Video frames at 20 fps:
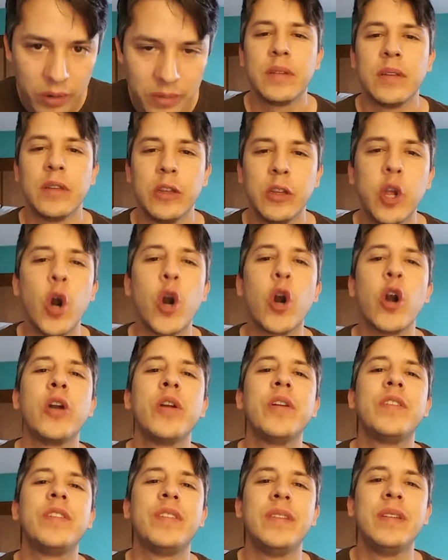Learn
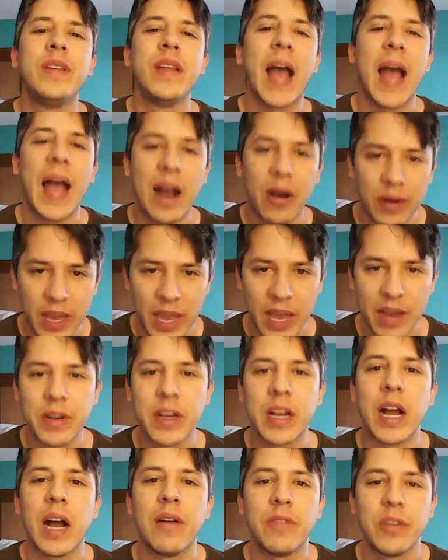how to have a
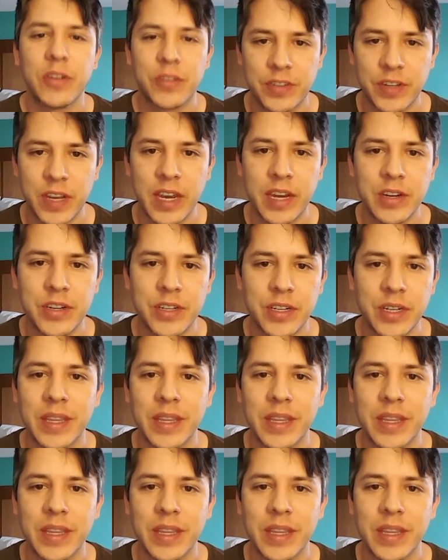conversation